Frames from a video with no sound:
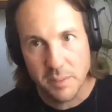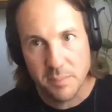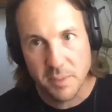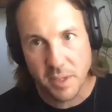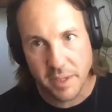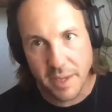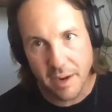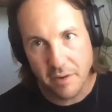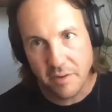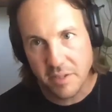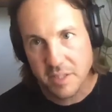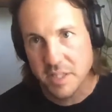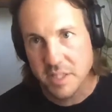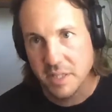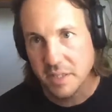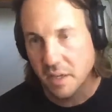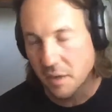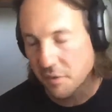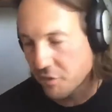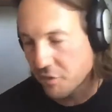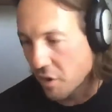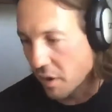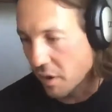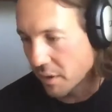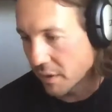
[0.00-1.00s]
but guaranteed,
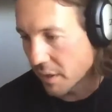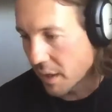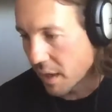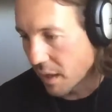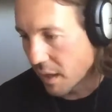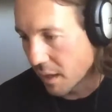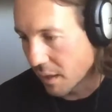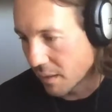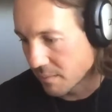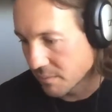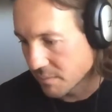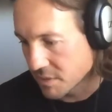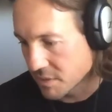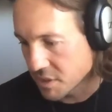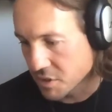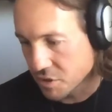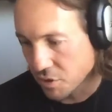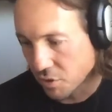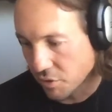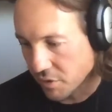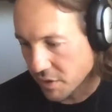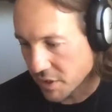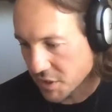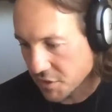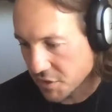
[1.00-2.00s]
I've got um,
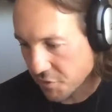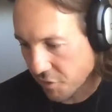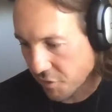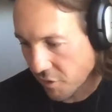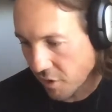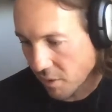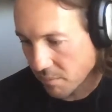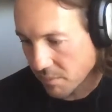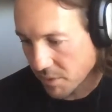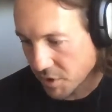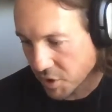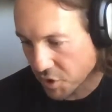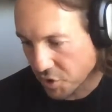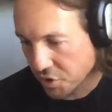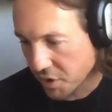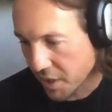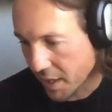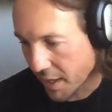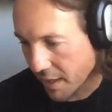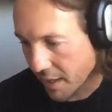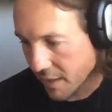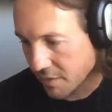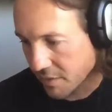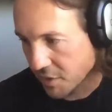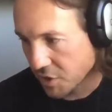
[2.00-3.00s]
stories from the
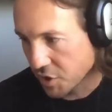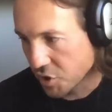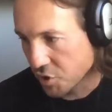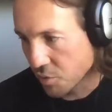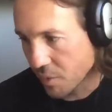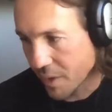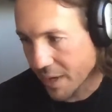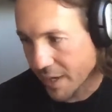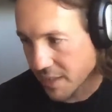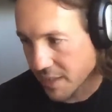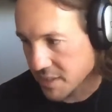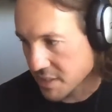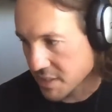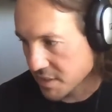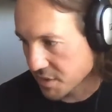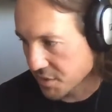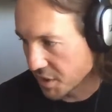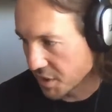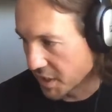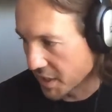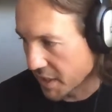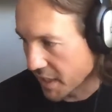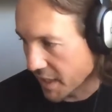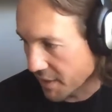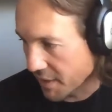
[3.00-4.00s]
UK, the US, the
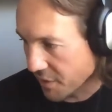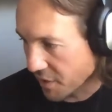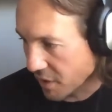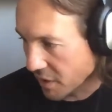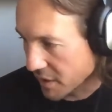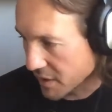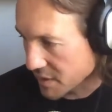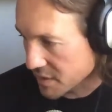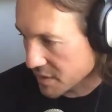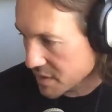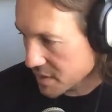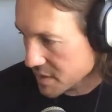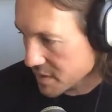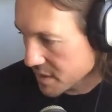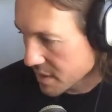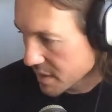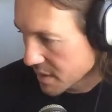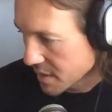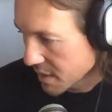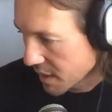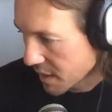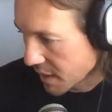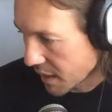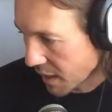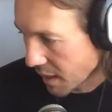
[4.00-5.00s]
Netherlands,
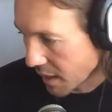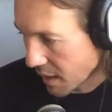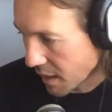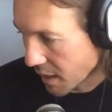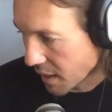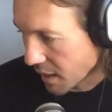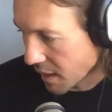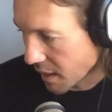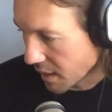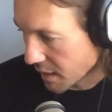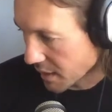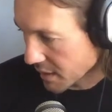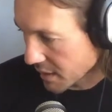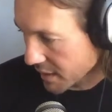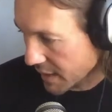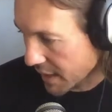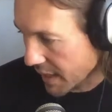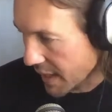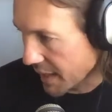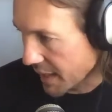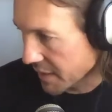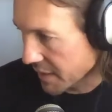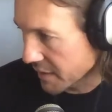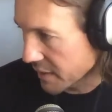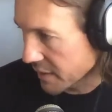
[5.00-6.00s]
uh,
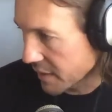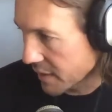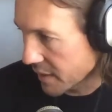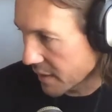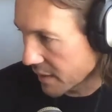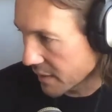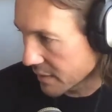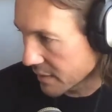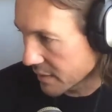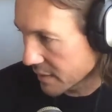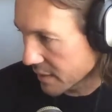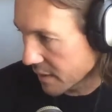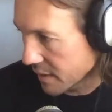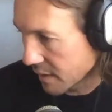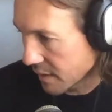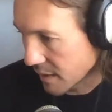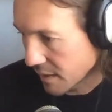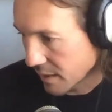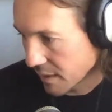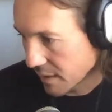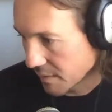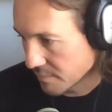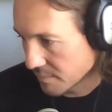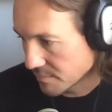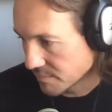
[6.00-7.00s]
Canada.
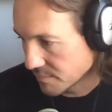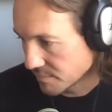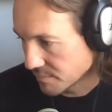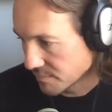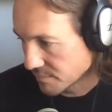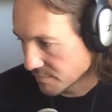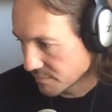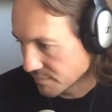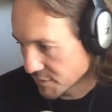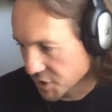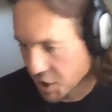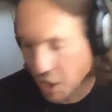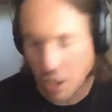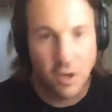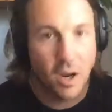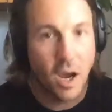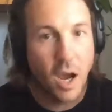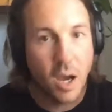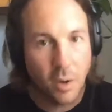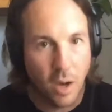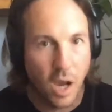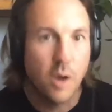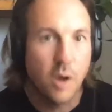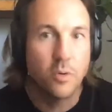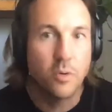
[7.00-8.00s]
Um, so I,
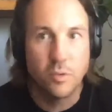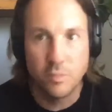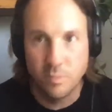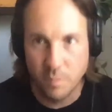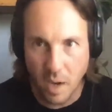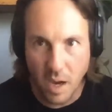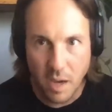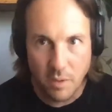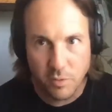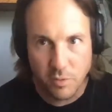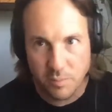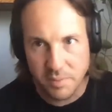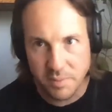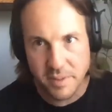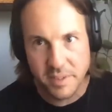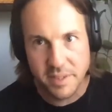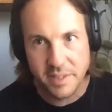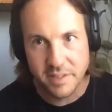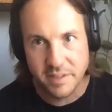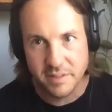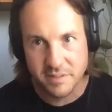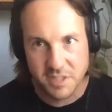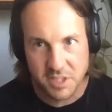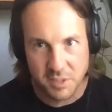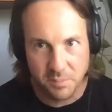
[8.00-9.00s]
I, would I would
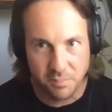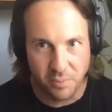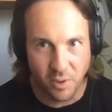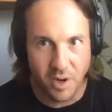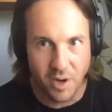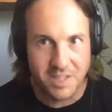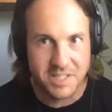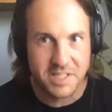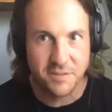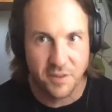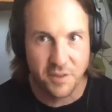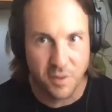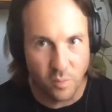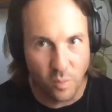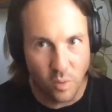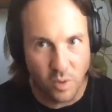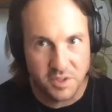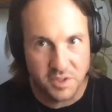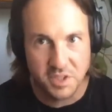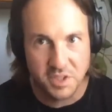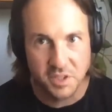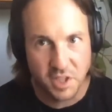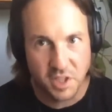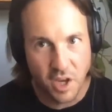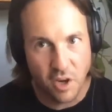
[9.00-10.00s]
be surprised right. if it
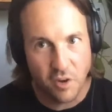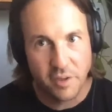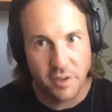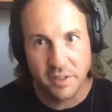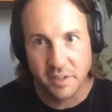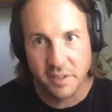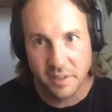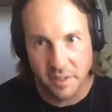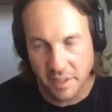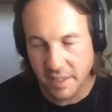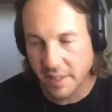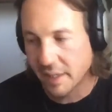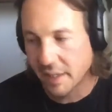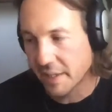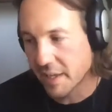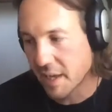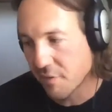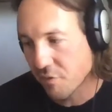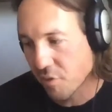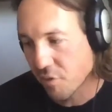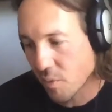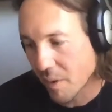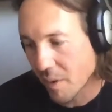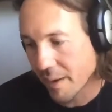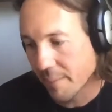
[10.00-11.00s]
wasn't going nearly
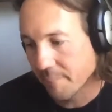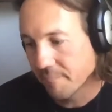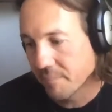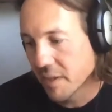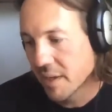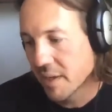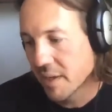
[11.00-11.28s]
everywhere.